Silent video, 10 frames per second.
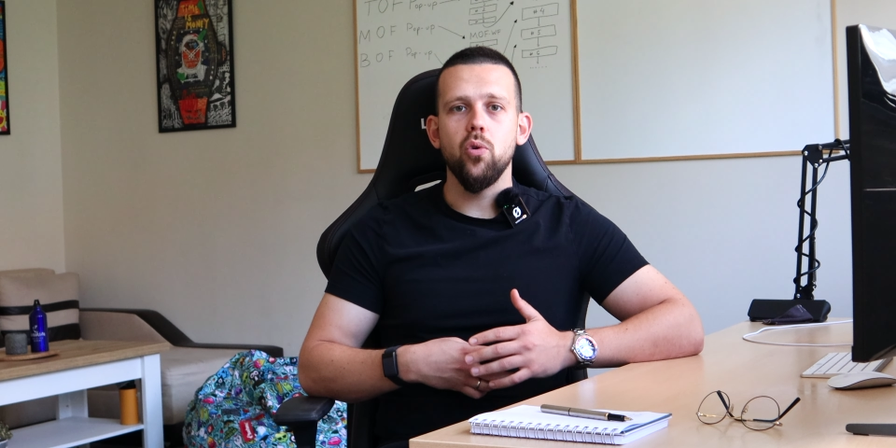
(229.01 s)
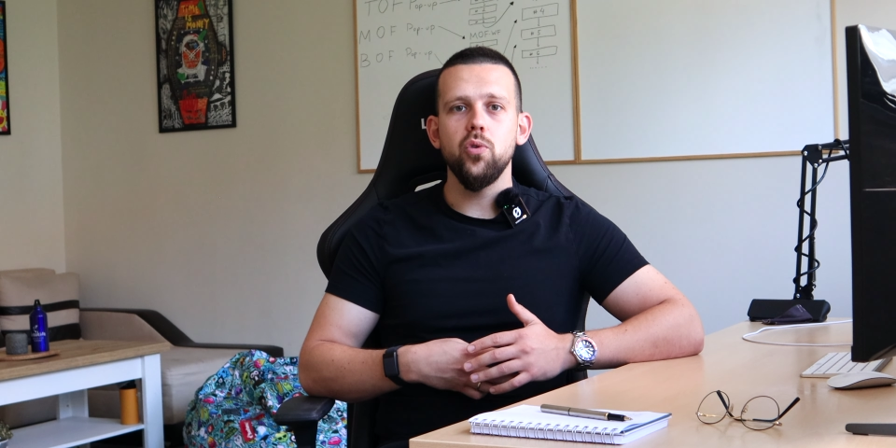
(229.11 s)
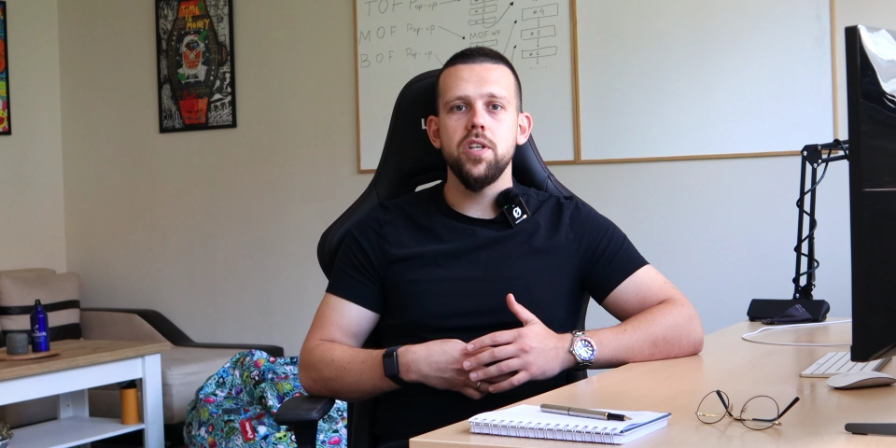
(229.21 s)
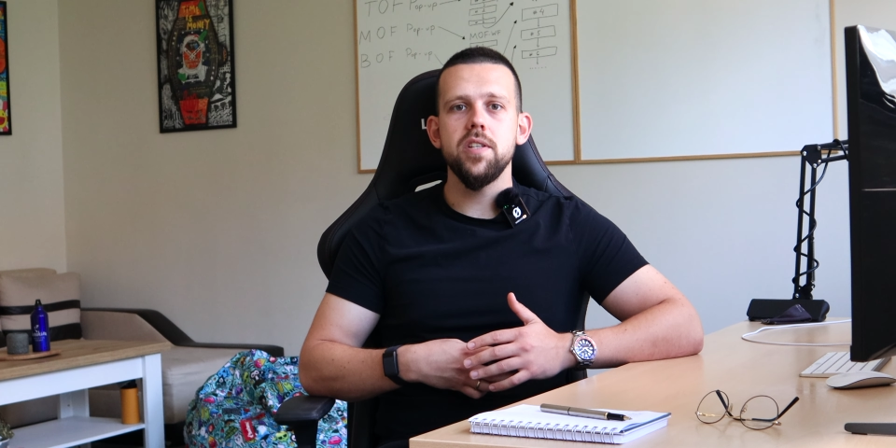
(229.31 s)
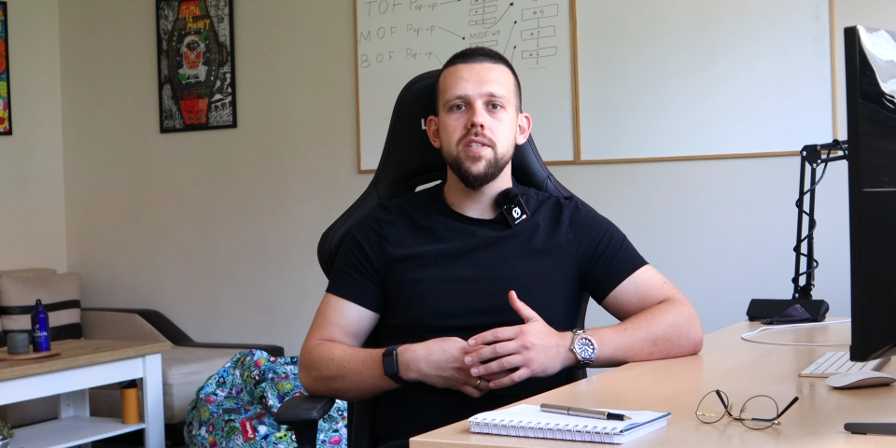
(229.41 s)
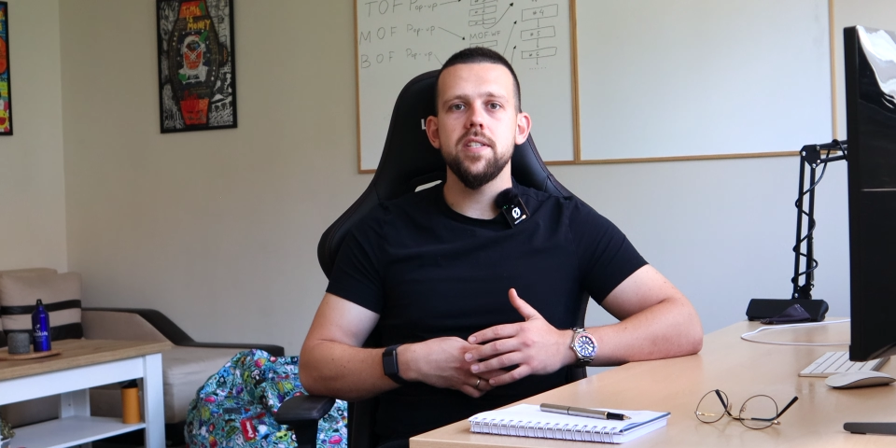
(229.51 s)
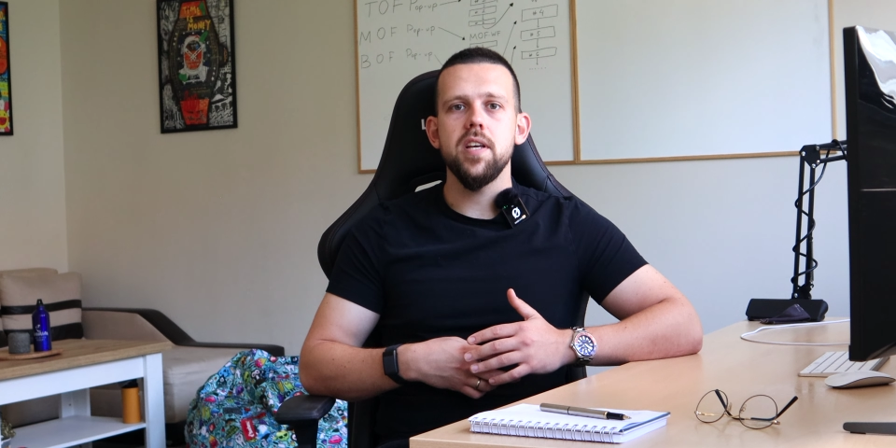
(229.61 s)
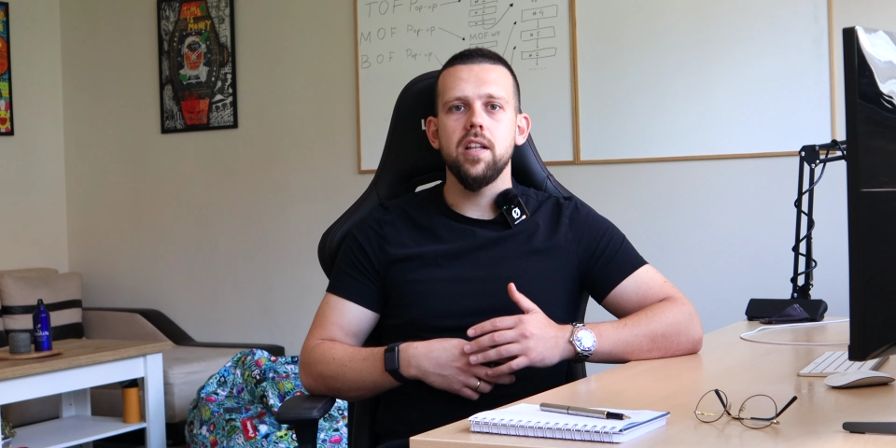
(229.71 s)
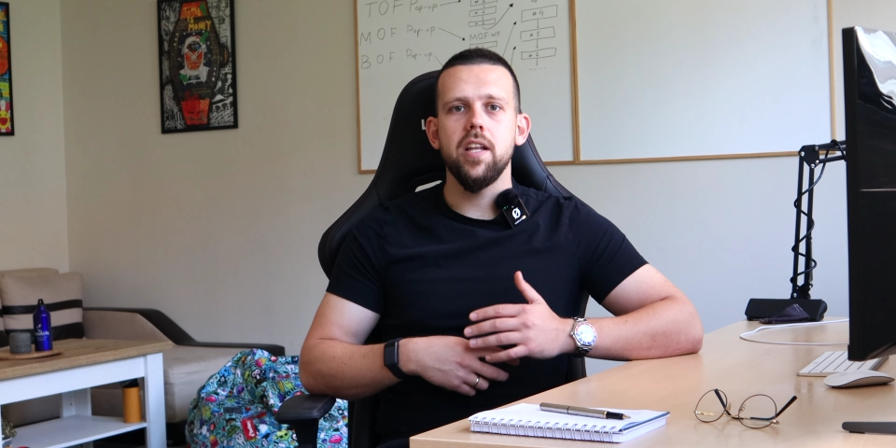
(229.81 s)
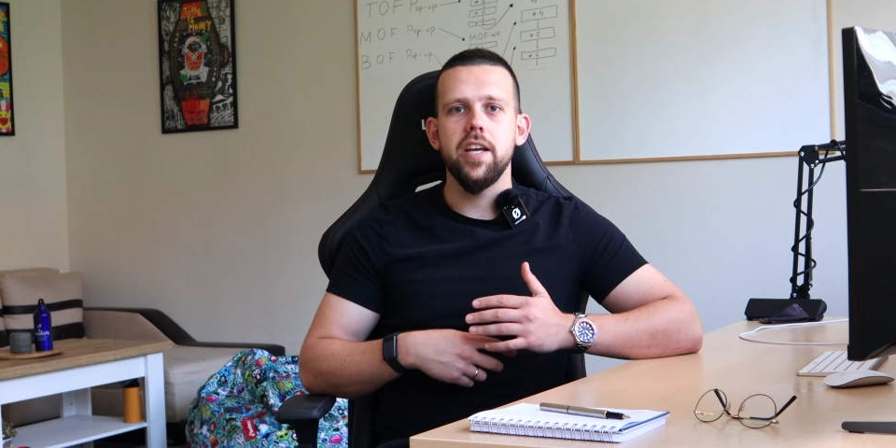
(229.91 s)

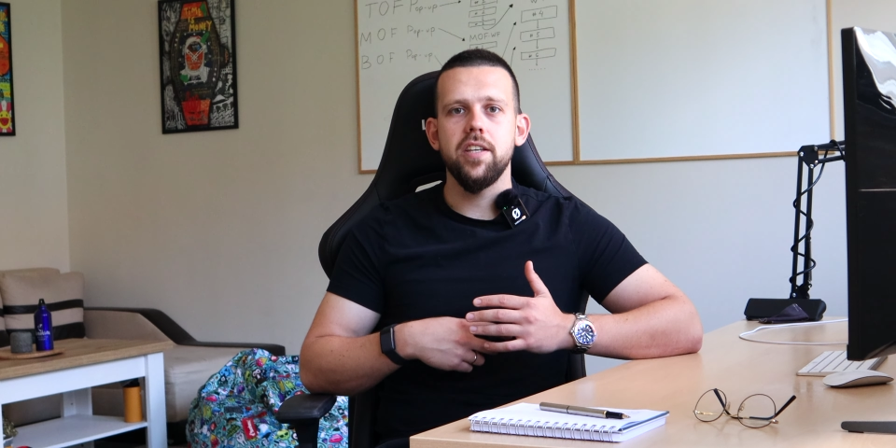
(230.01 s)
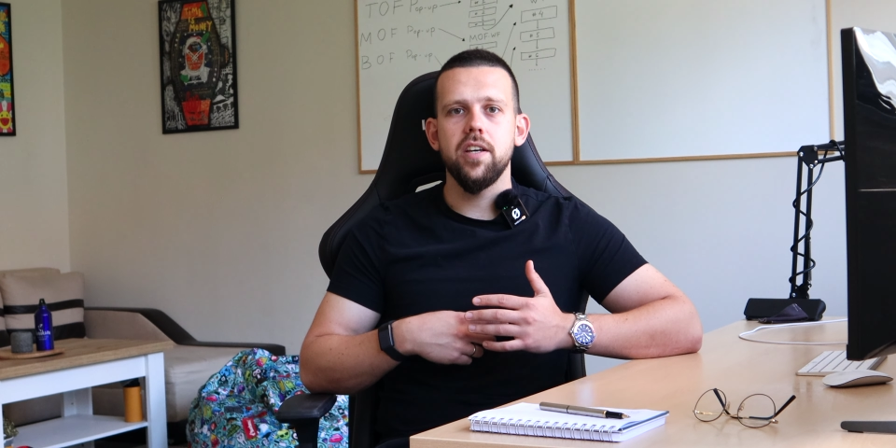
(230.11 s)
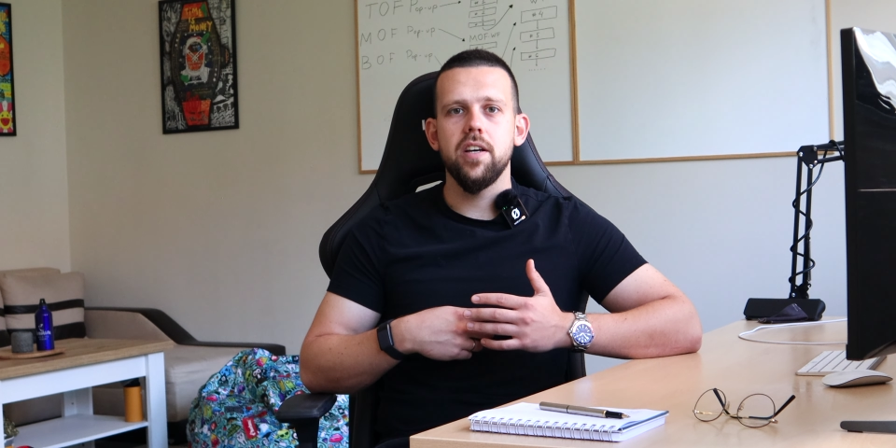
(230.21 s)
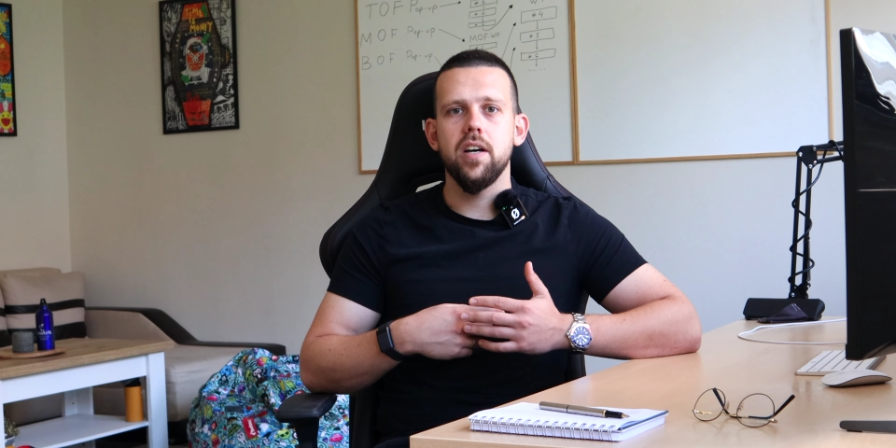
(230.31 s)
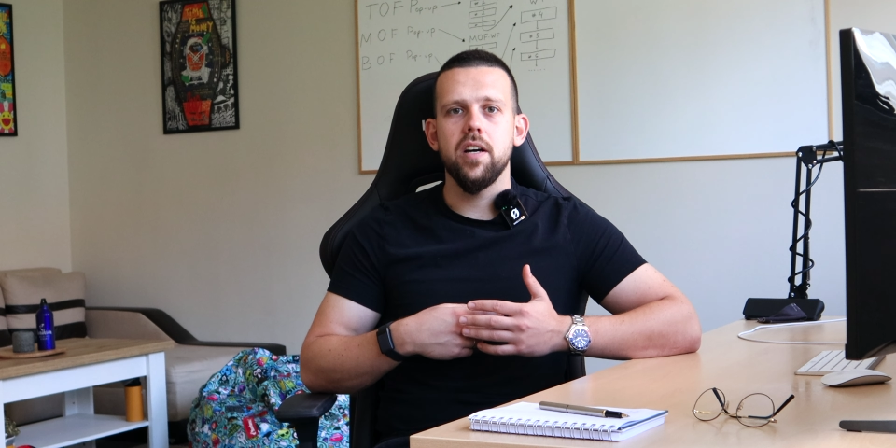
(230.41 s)
audience, like